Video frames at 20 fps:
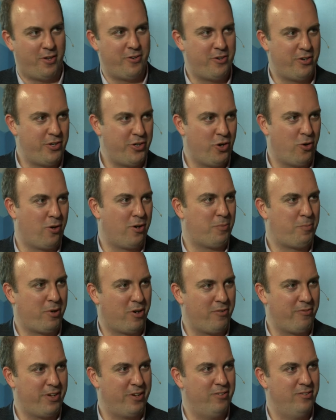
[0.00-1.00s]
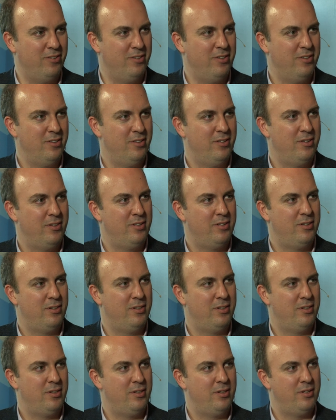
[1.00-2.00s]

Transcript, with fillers: under your purview um,